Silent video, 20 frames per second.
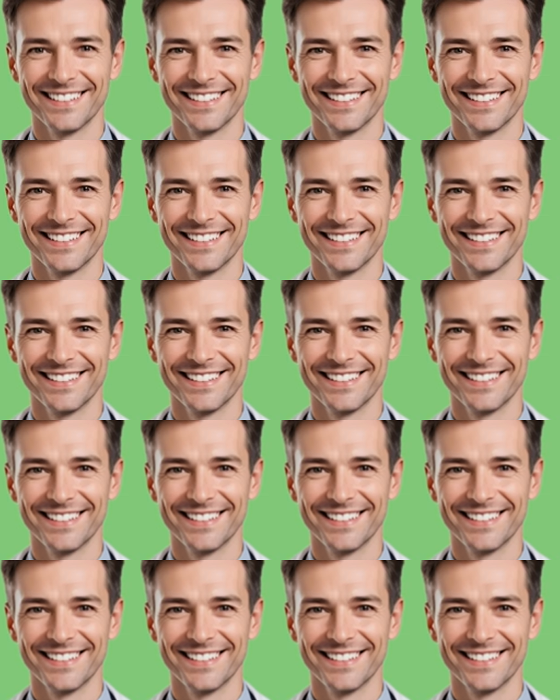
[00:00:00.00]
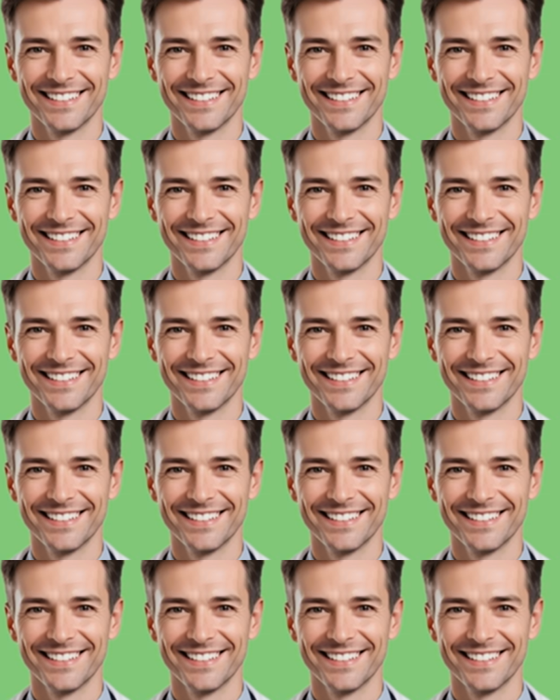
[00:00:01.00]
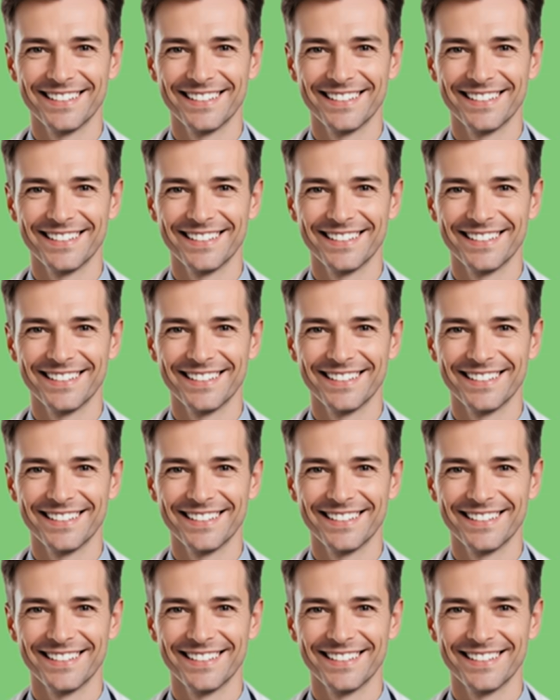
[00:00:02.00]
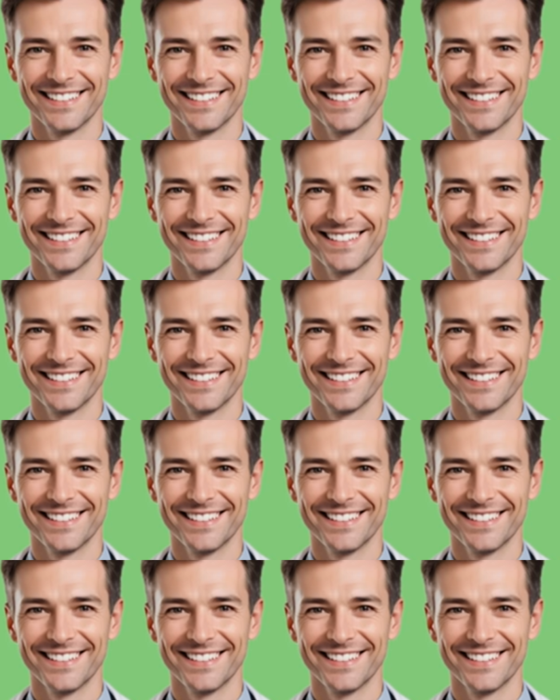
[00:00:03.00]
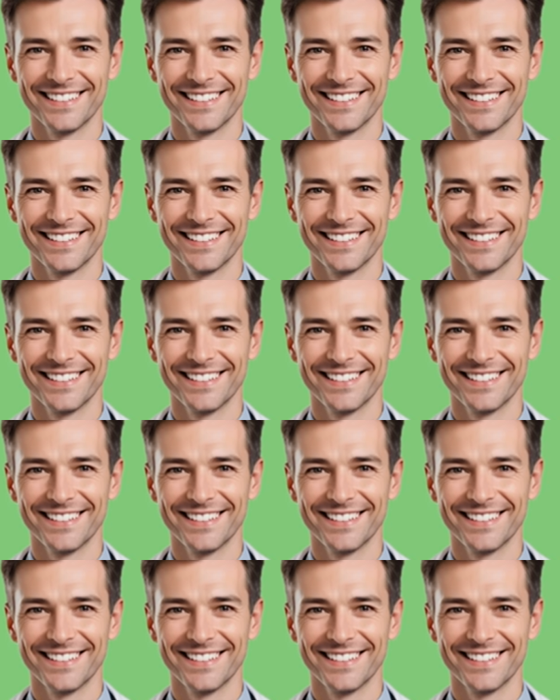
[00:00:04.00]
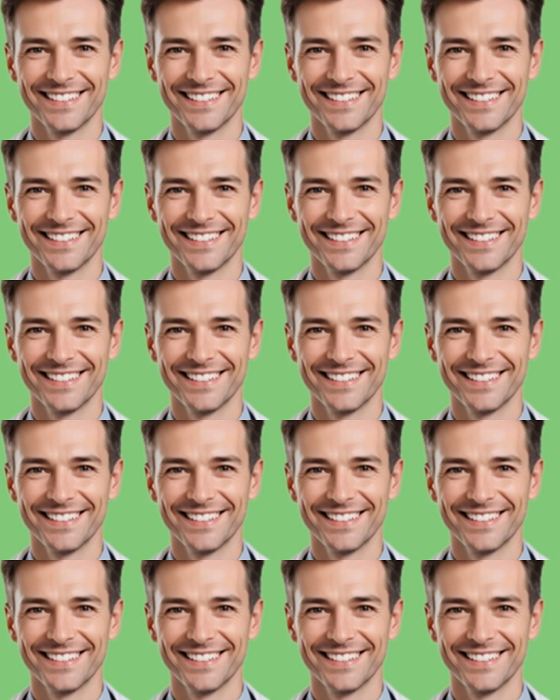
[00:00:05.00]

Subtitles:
(no lip movement)